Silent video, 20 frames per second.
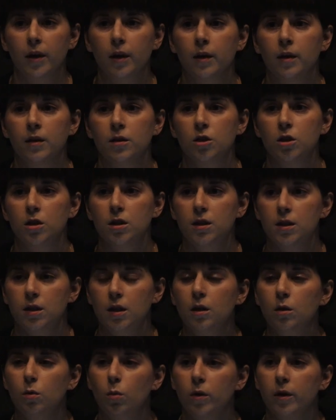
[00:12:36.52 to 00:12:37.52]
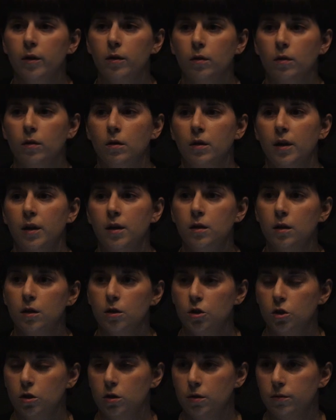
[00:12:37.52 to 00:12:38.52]
and to see whether India
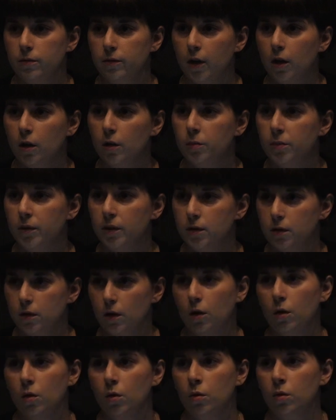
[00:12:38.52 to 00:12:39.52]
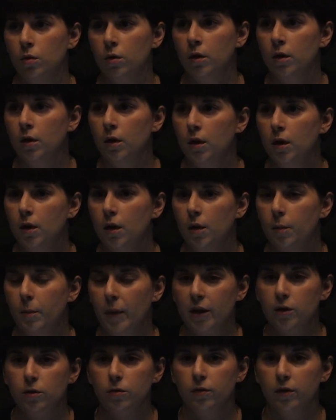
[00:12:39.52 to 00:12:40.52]
should develop its own
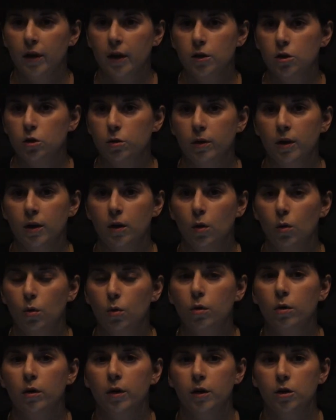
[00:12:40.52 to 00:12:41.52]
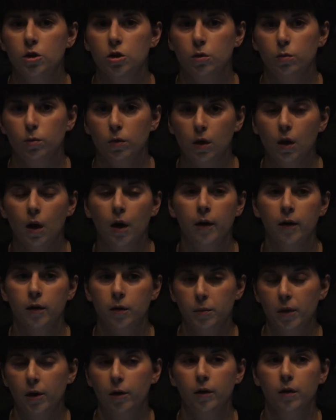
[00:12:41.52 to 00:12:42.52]
manufacturing or it should rely on
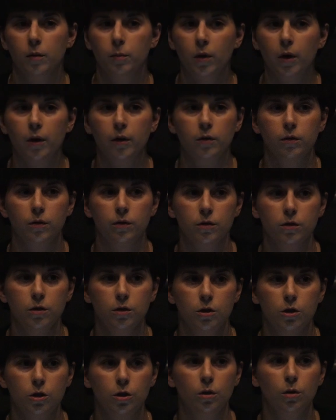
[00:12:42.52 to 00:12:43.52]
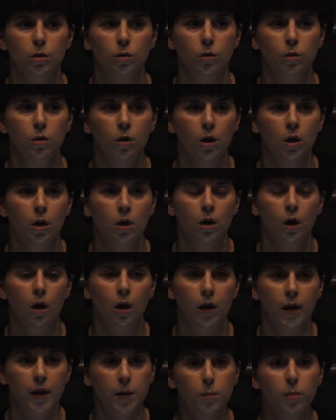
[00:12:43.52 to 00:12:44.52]
American partners to
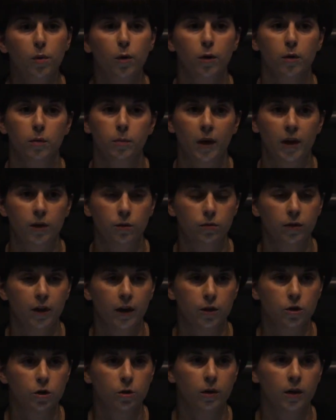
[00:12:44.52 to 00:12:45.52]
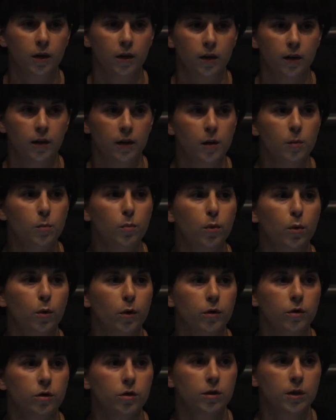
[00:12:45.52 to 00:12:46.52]
import manufacturing and
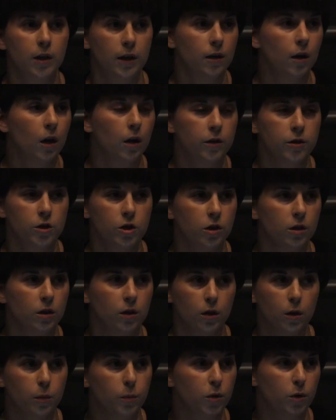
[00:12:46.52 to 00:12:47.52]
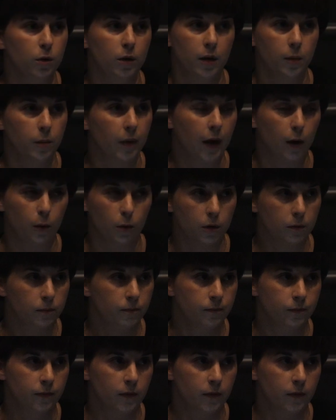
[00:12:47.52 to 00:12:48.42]
import technology and computing power.